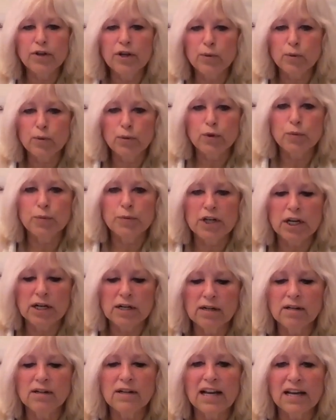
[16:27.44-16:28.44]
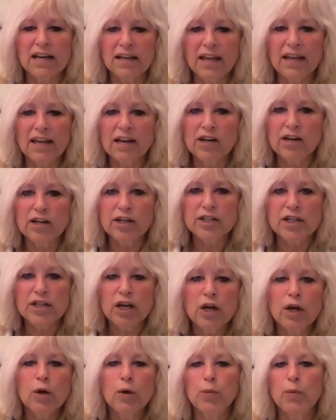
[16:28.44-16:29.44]
YouTube channel, LieKillers,
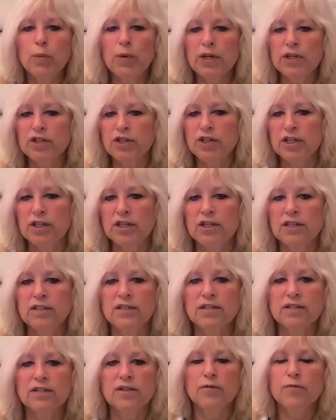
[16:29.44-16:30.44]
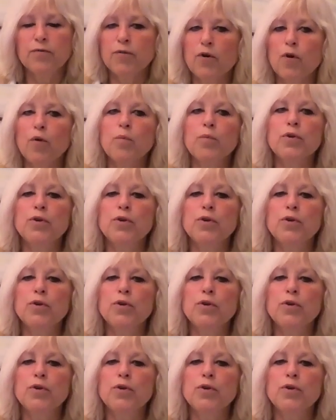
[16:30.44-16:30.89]
which is from